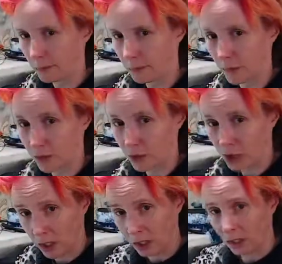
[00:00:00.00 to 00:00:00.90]
But the
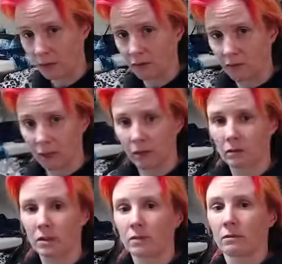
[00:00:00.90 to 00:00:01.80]
chicken
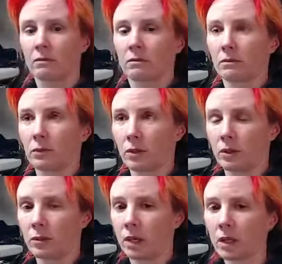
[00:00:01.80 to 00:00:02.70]
video did
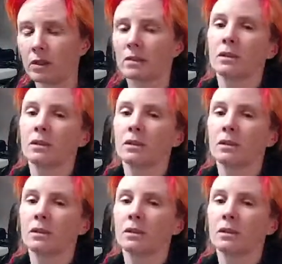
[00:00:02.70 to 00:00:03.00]
really well,